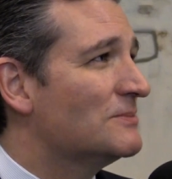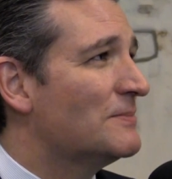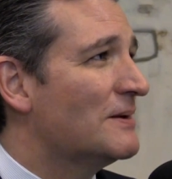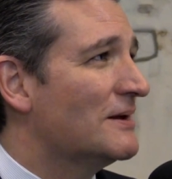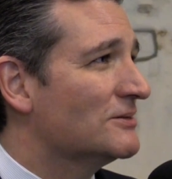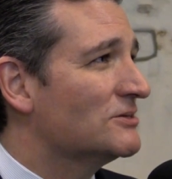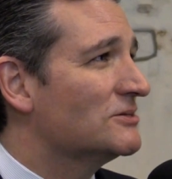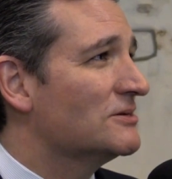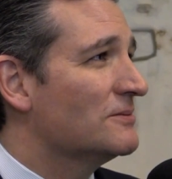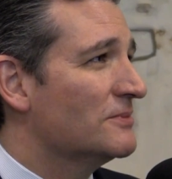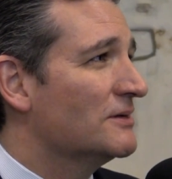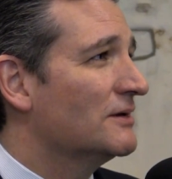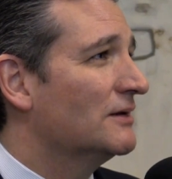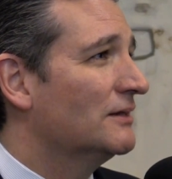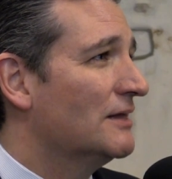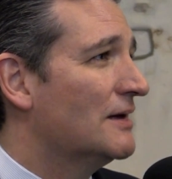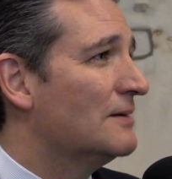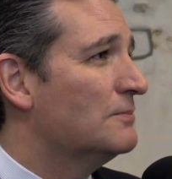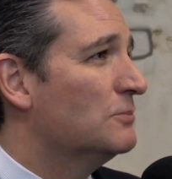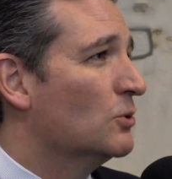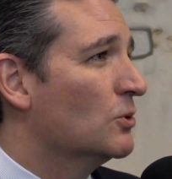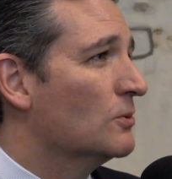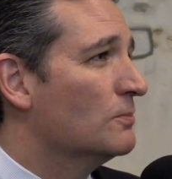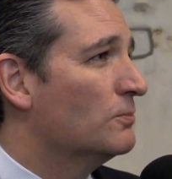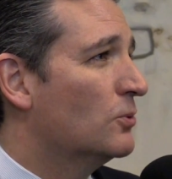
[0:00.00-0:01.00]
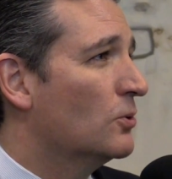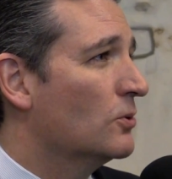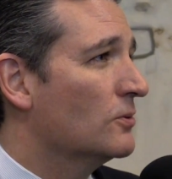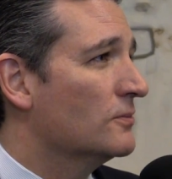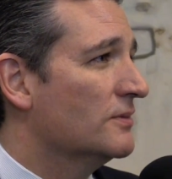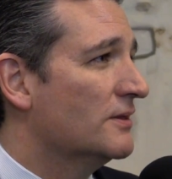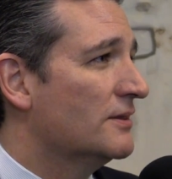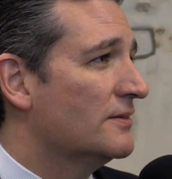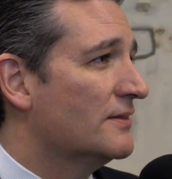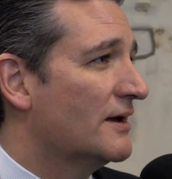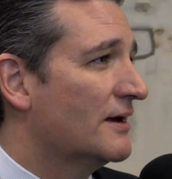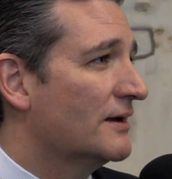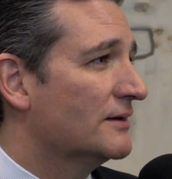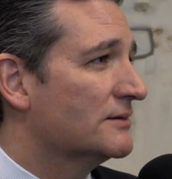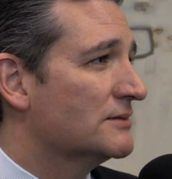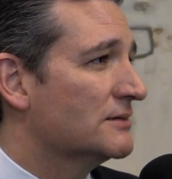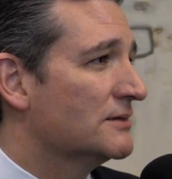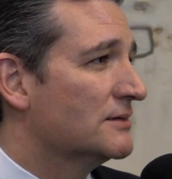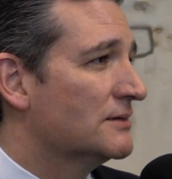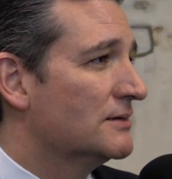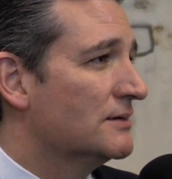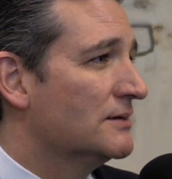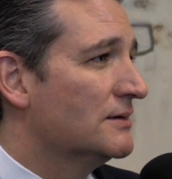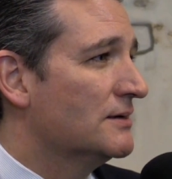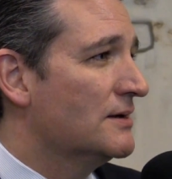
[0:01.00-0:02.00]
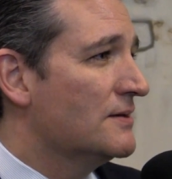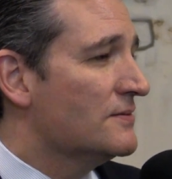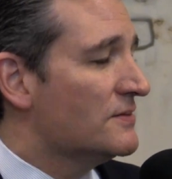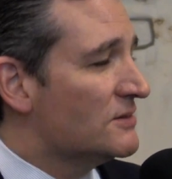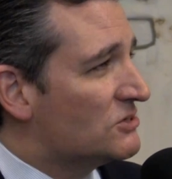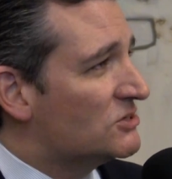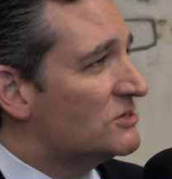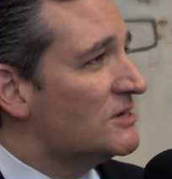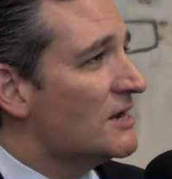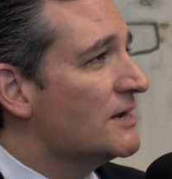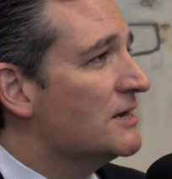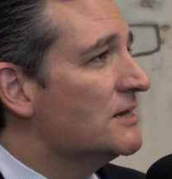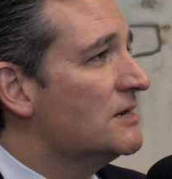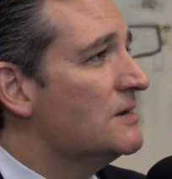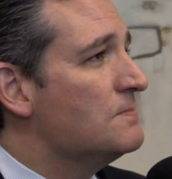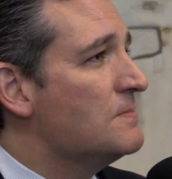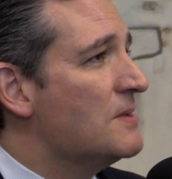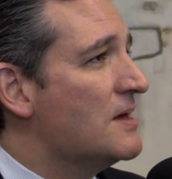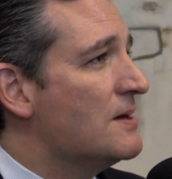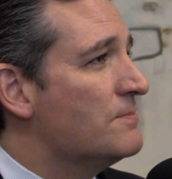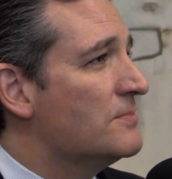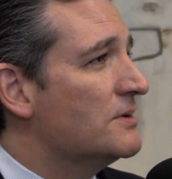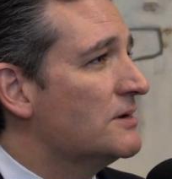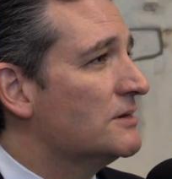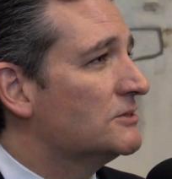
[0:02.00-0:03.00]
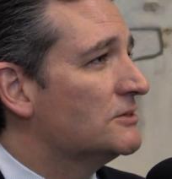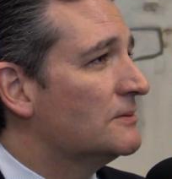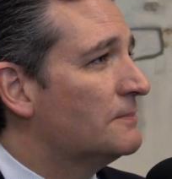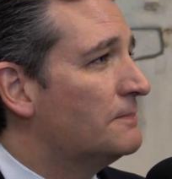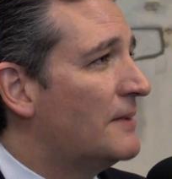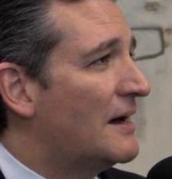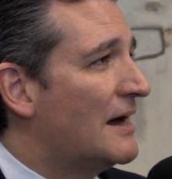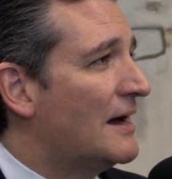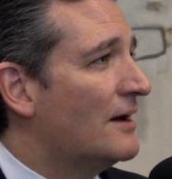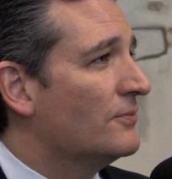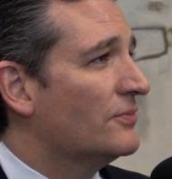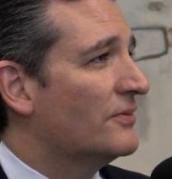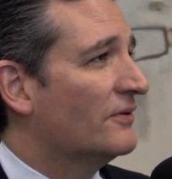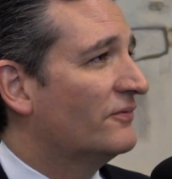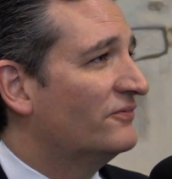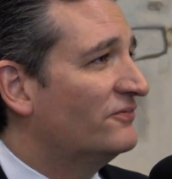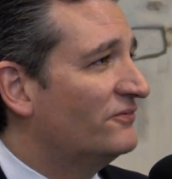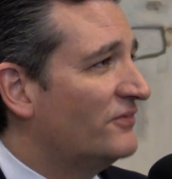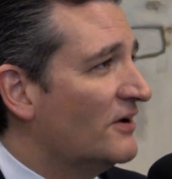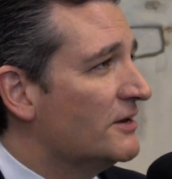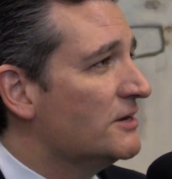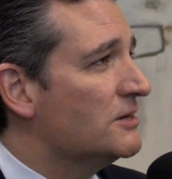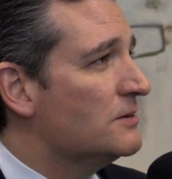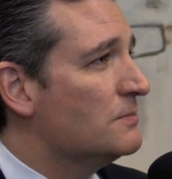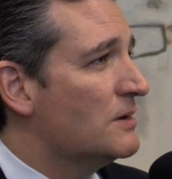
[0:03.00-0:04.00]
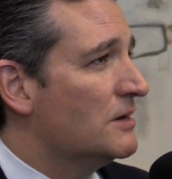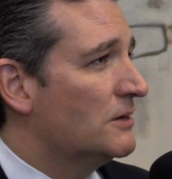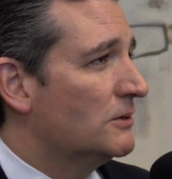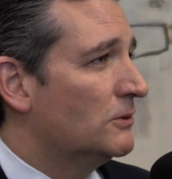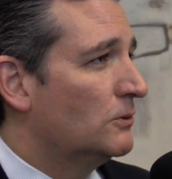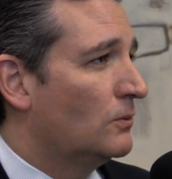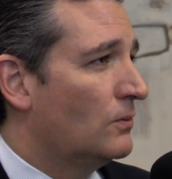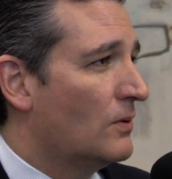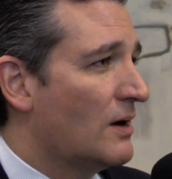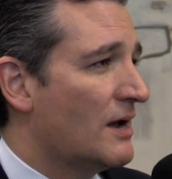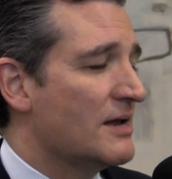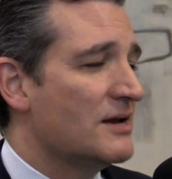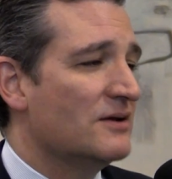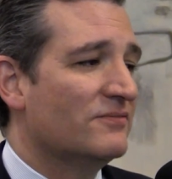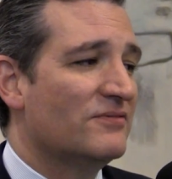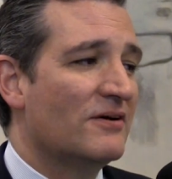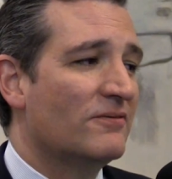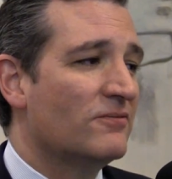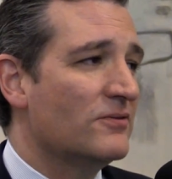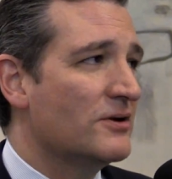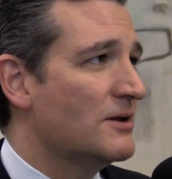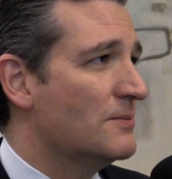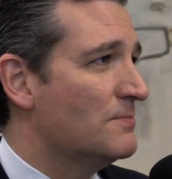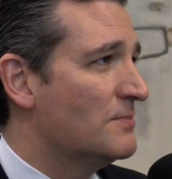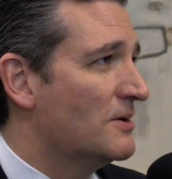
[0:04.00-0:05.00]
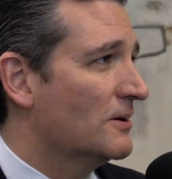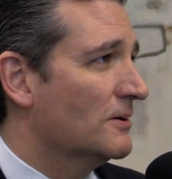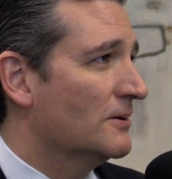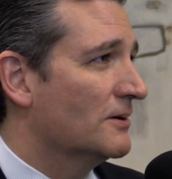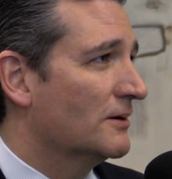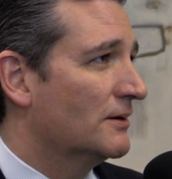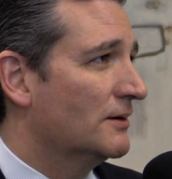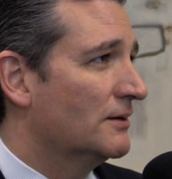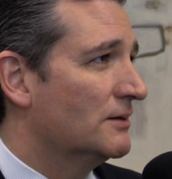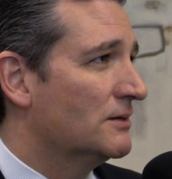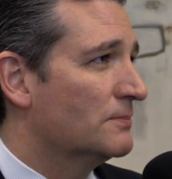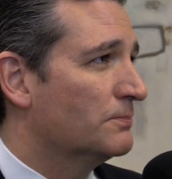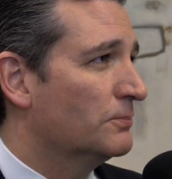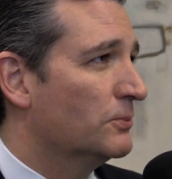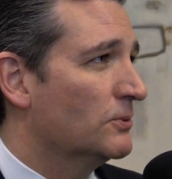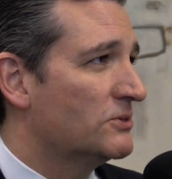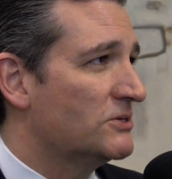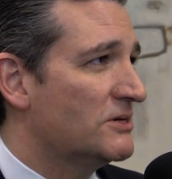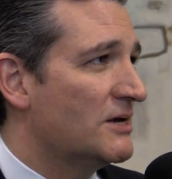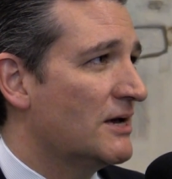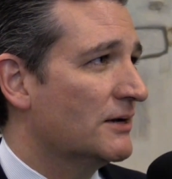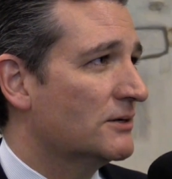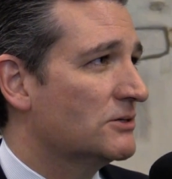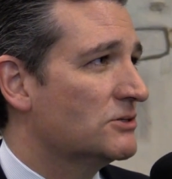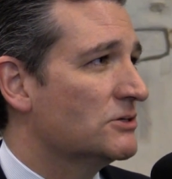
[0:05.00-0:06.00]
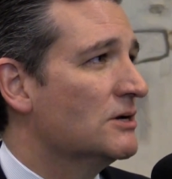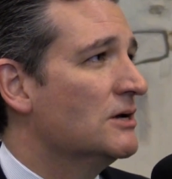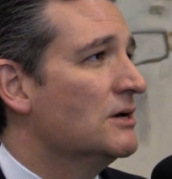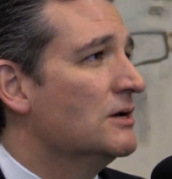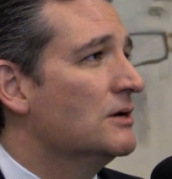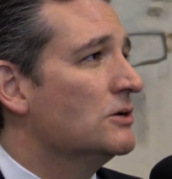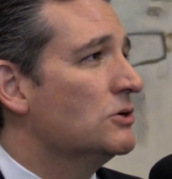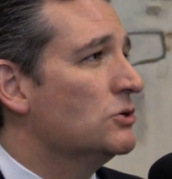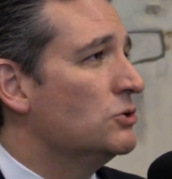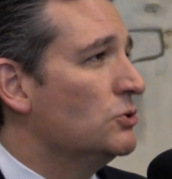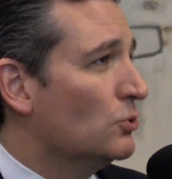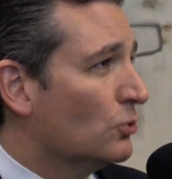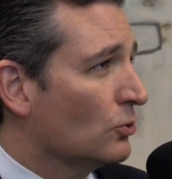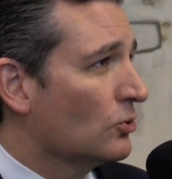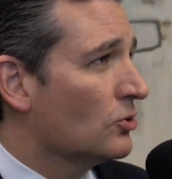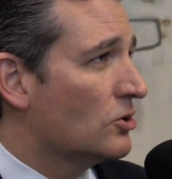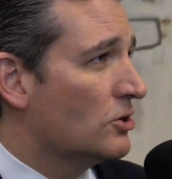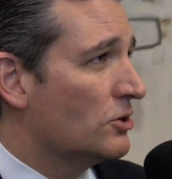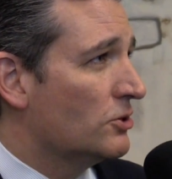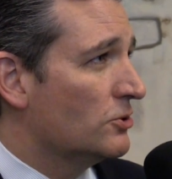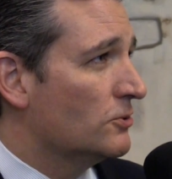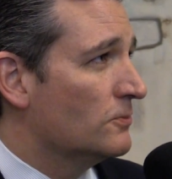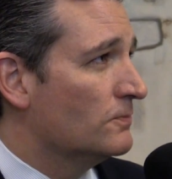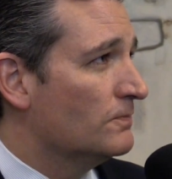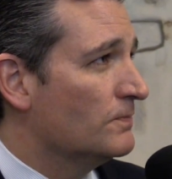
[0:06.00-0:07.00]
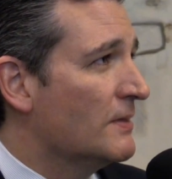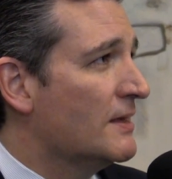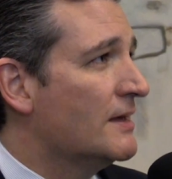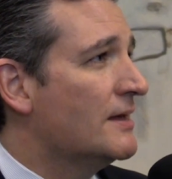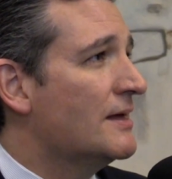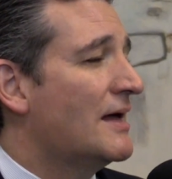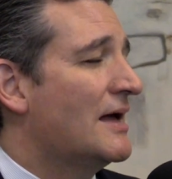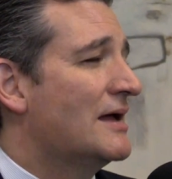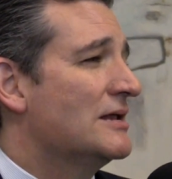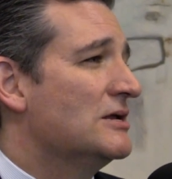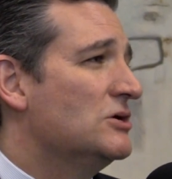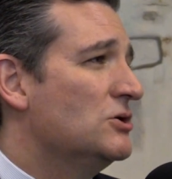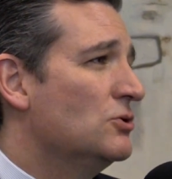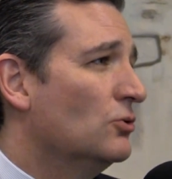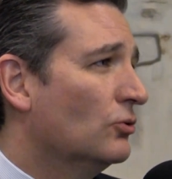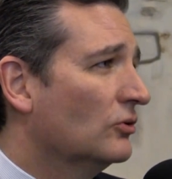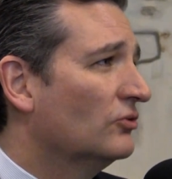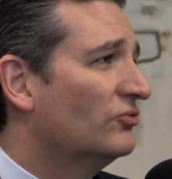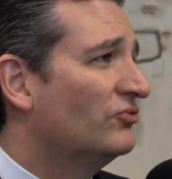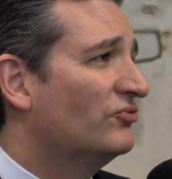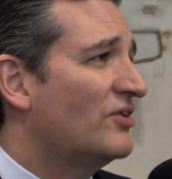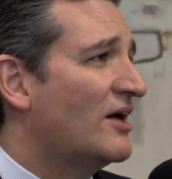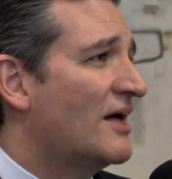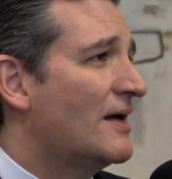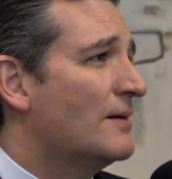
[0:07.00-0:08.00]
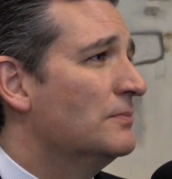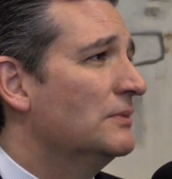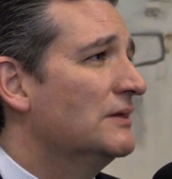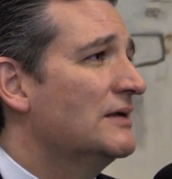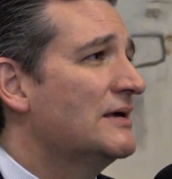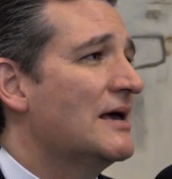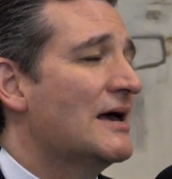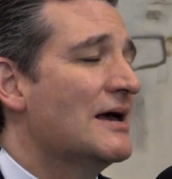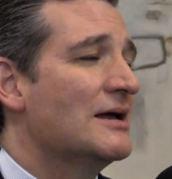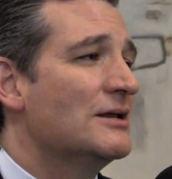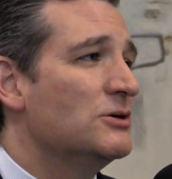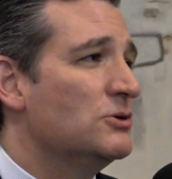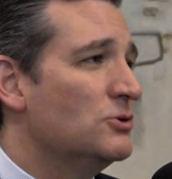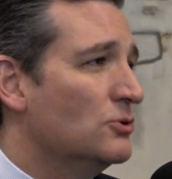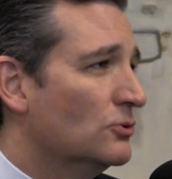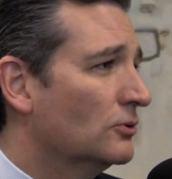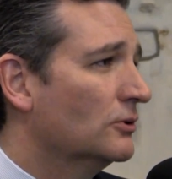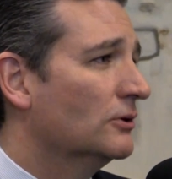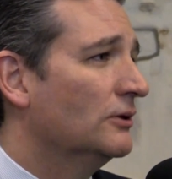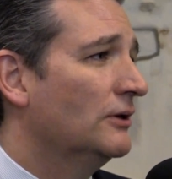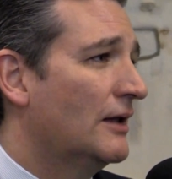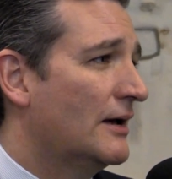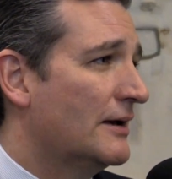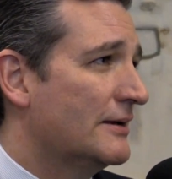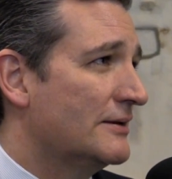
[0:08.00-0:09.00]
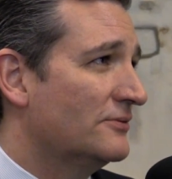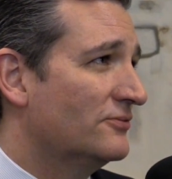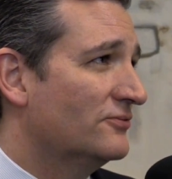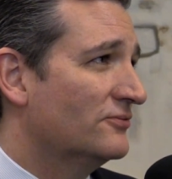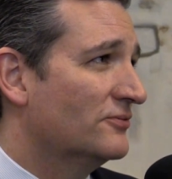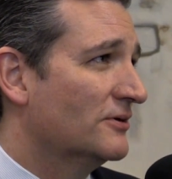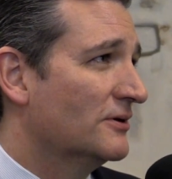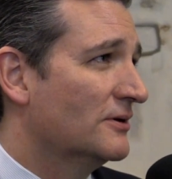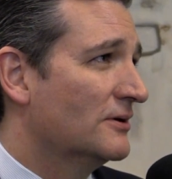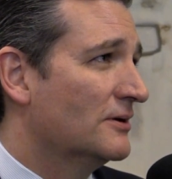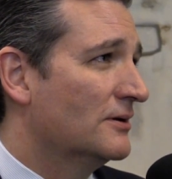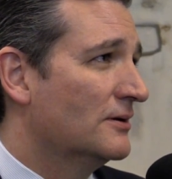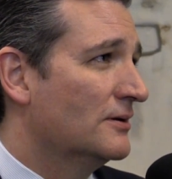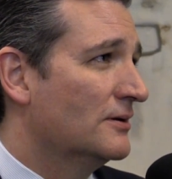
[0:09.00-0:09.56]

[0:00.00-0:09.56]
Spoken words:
is about something a lot more important than that. The Second Amendment is about the fundamental right of every American to protect your home and your family and your life.